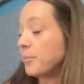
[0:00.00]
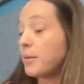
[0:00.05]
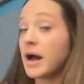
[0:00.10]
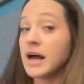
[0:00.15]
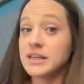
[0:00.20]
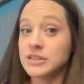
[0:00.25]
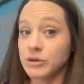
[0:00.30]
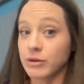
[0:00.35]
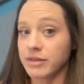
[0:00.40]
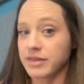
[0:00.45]

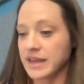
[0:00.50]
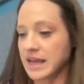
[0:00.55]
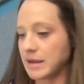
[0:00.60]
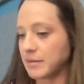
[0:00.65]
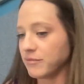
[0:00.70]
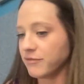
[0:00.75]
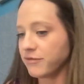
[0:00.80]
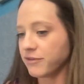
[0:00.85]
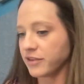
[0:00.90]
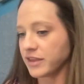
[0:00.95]
puzzle
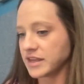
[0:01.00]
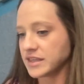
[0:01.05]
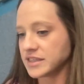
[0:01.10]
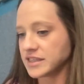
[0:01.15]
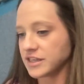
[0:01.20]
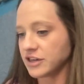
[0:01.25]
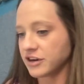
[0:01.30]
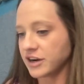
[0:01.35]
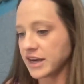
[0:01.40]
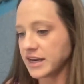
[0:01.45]
theme for this
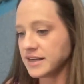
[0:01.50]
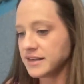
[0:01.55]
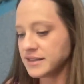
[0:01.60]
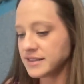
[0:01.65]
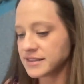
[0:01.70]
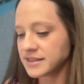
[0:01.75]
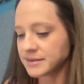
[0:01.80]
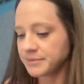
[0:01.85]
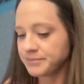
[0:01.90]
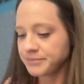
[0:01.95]

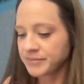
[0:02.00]
series.